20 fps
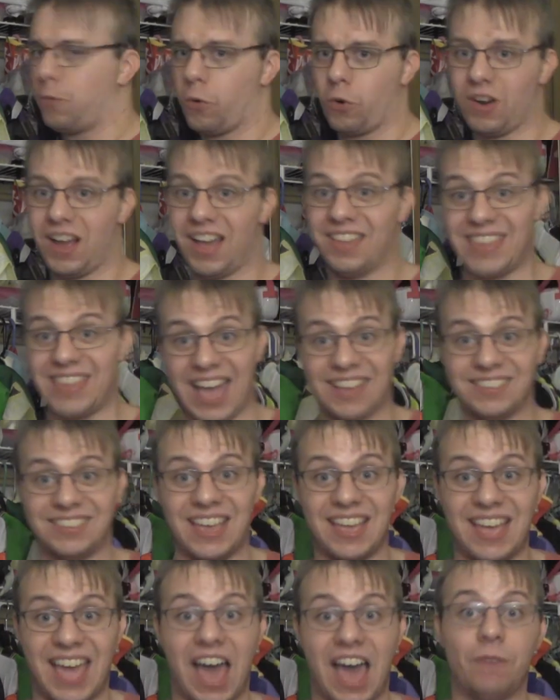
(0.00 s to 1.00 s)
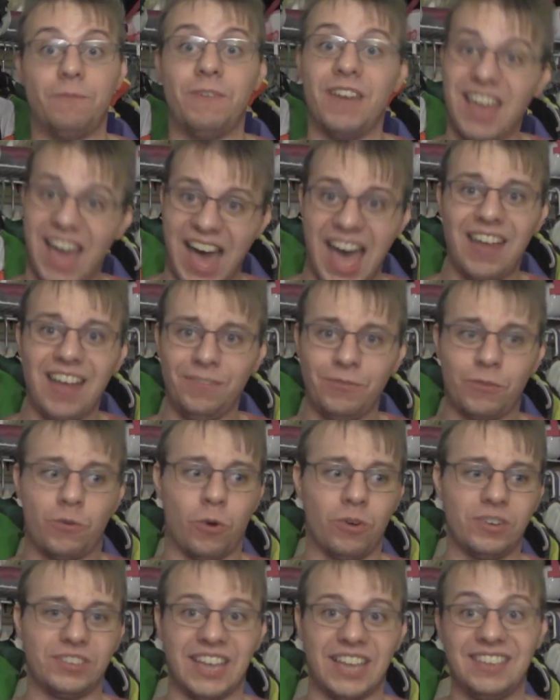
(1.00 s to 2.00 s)
for uh, that uh, outfit, I, of
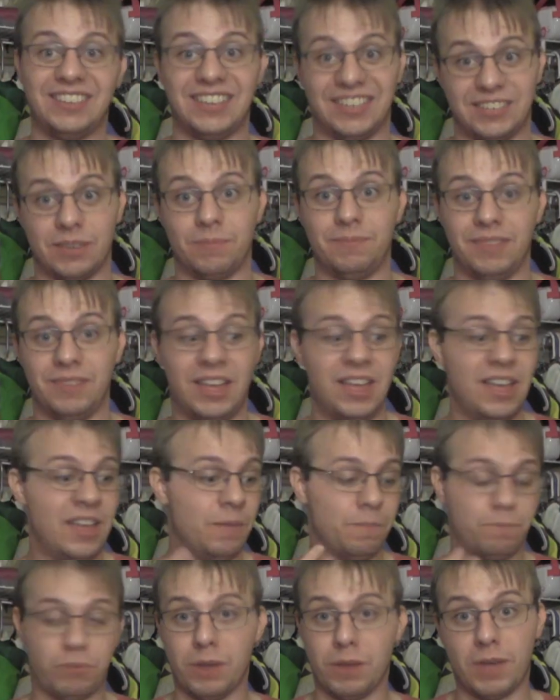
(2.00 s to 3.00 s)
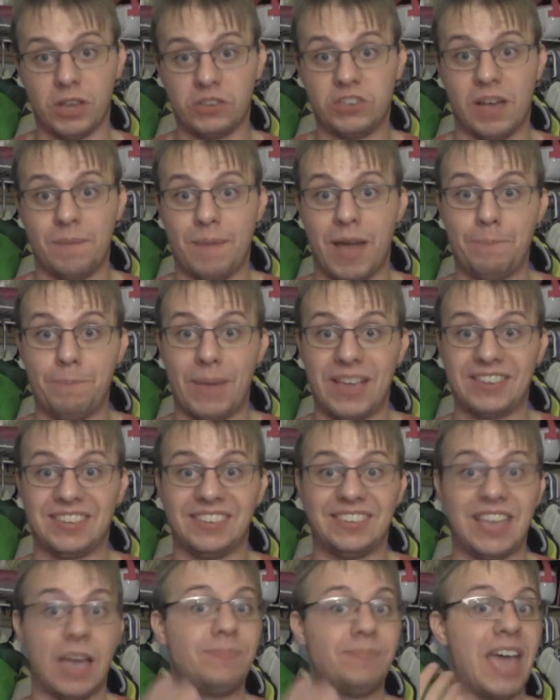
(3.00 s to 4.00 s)
course, uh, did some pretty much on uh, my best
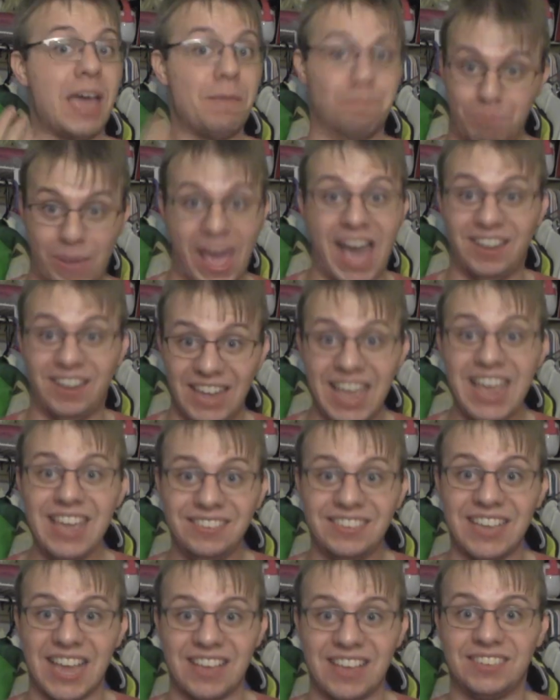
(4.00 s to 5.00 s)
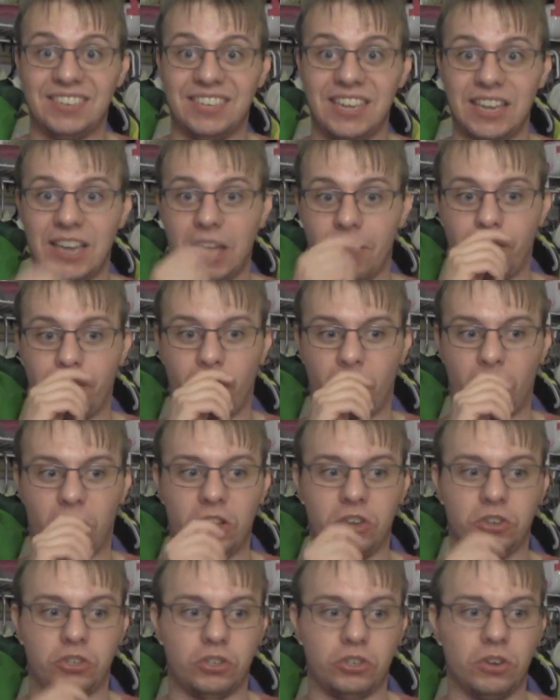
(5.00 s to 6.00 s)
attempt at ballet dancing for
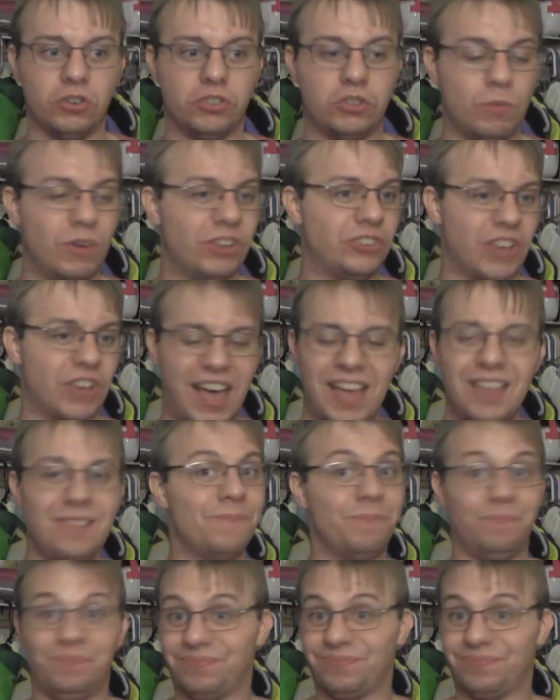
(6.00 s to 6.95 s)
uh, sure, to which, uh,